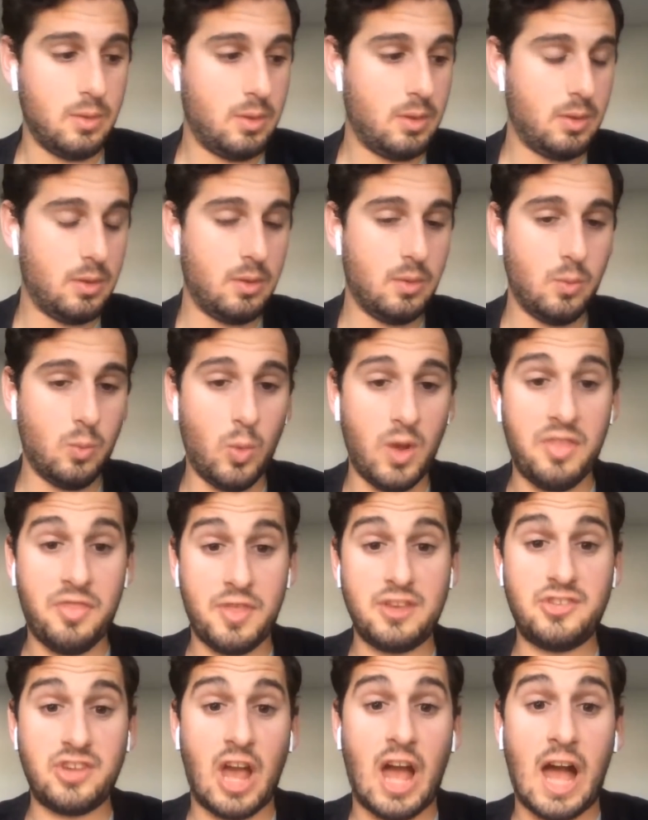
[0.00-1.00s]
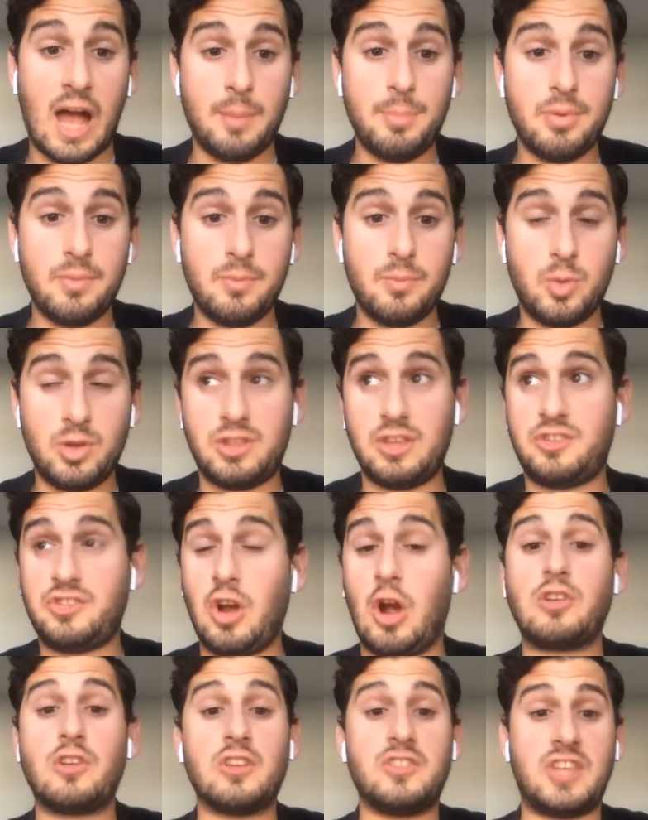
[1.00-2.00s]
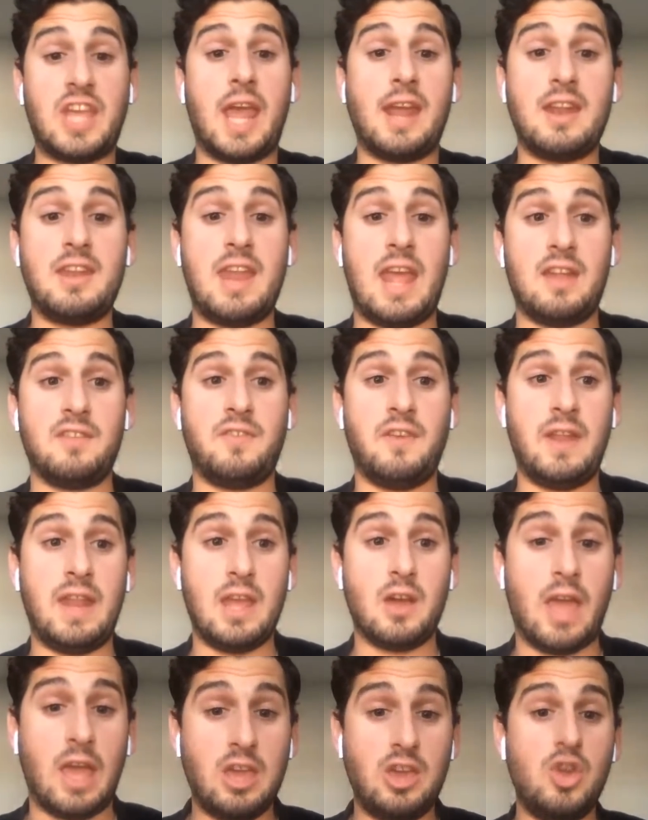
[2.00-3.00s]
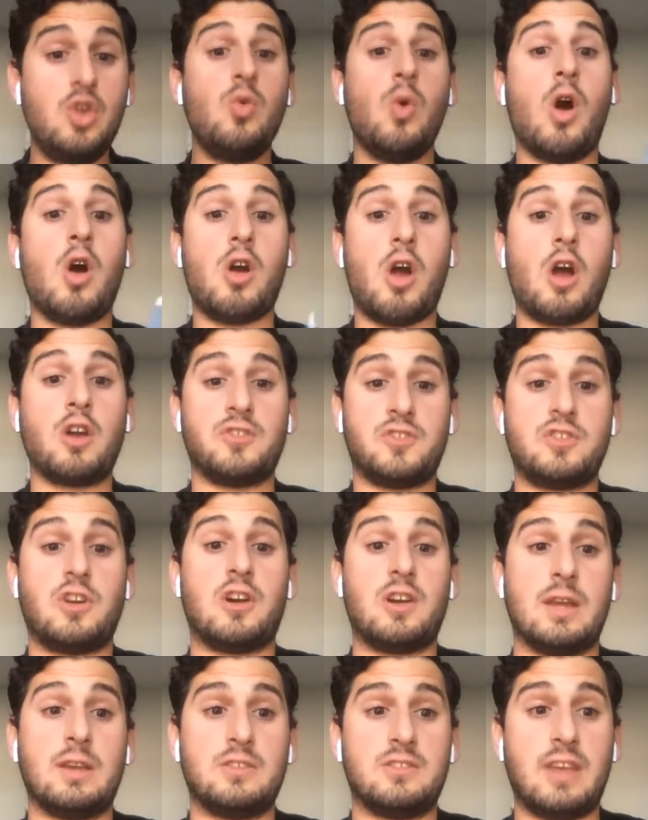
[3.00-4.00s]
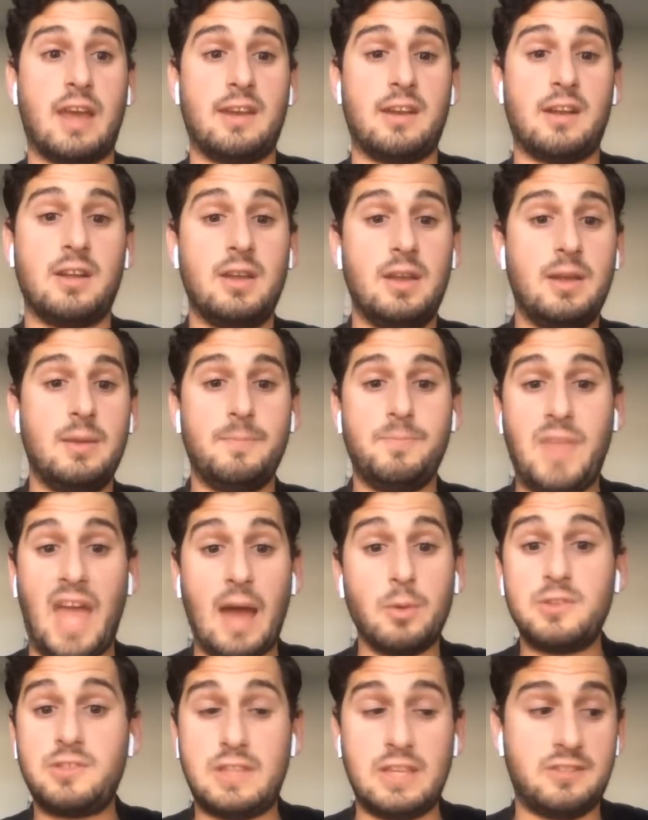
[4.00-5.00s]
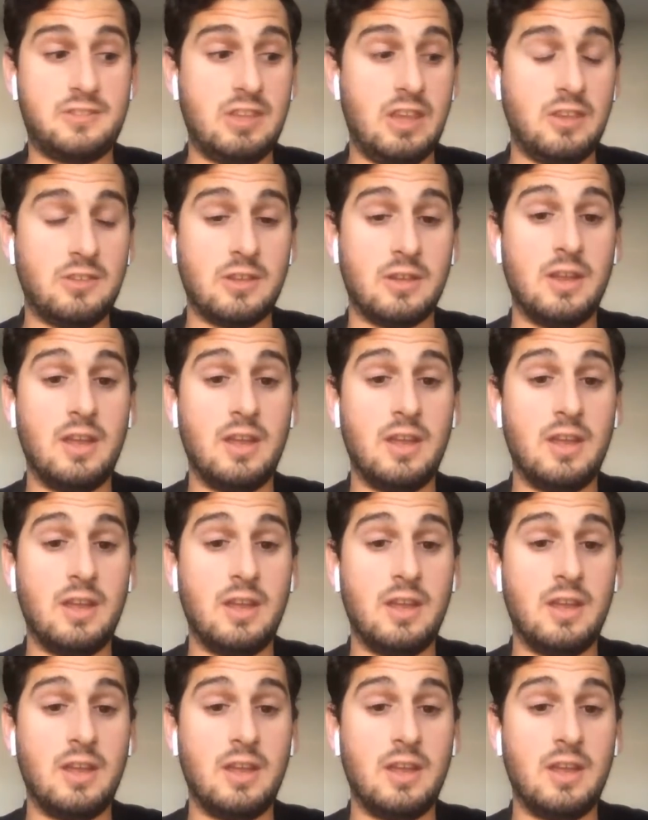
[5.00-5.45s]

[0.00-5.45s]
with the job, with the Chargers saying to Dan Feeney, okay, you are our starting center. That was this season.